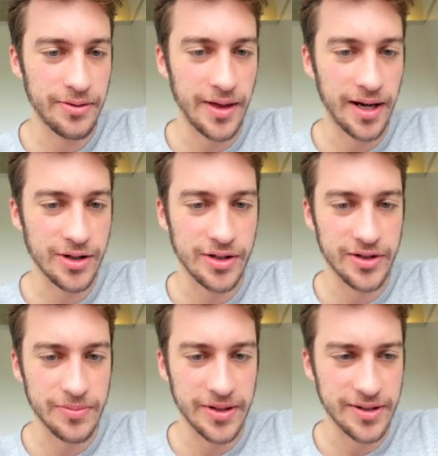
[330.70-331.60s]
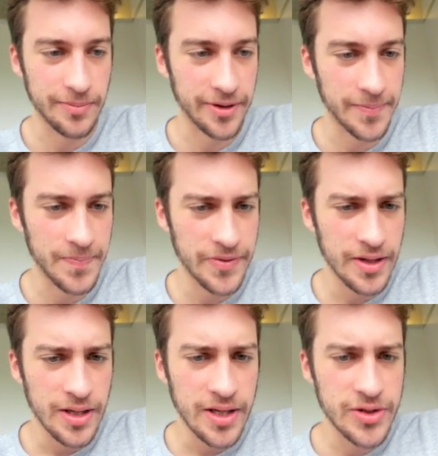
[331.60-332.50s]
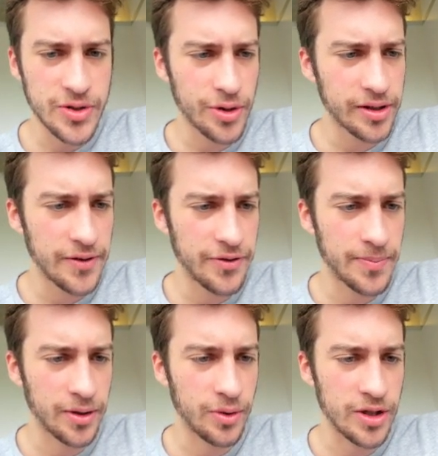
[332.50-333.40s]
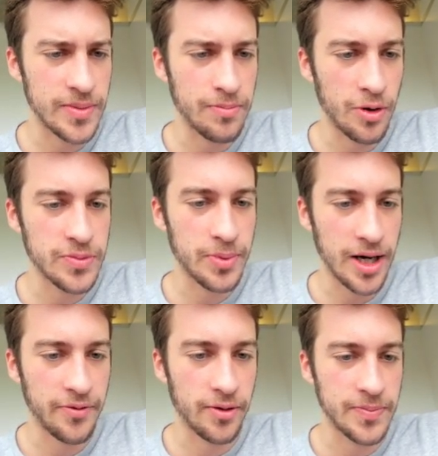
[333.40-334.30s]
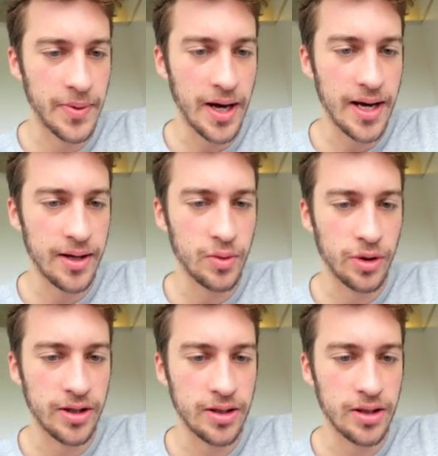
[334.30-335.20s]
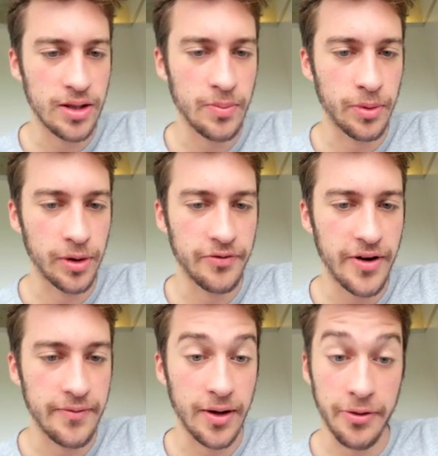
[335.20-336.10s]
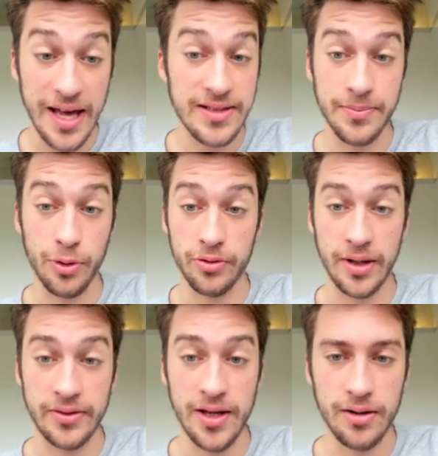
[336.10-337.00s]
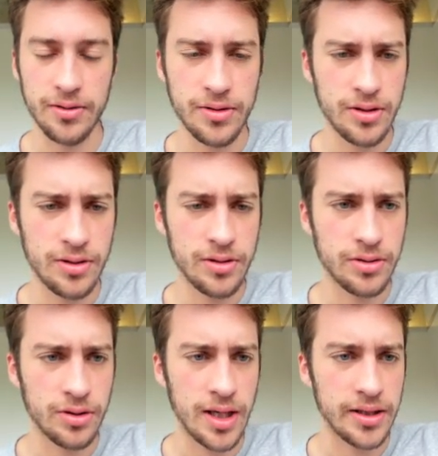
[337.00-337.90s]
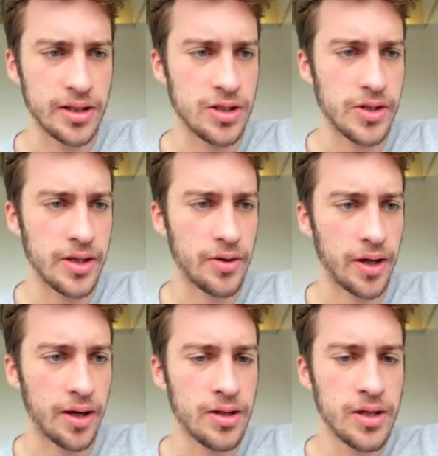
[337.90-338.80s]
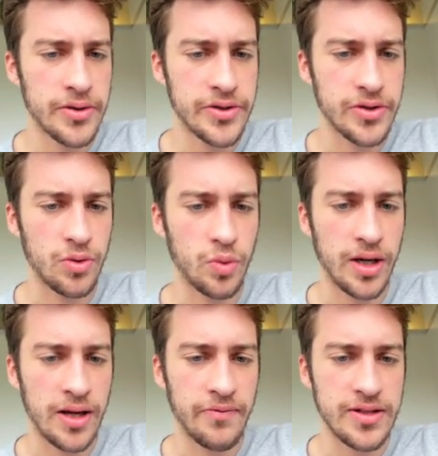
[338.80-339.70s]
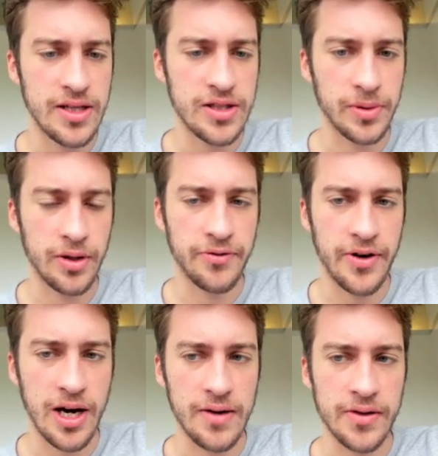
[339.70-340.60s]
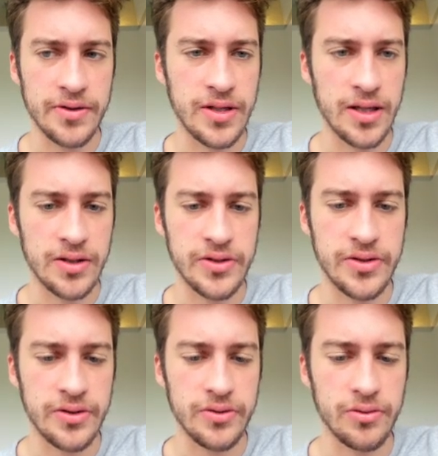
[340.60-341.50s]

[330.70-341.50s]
that actually does mean something. Historically, for Bitcoin, it's been most profitable to buy when below five. Now that's important right there. Golly gee, okay. So when NVT is below five, it tends to